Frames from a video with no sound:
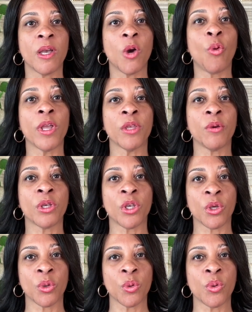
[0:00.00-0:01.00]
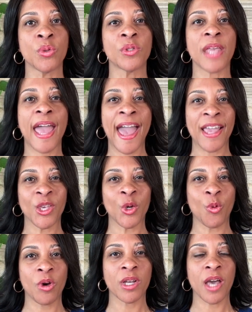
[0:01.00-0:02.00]
When you use
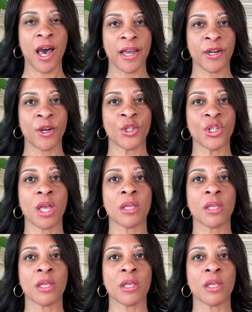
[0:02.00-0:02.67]
Accuquilt cutters,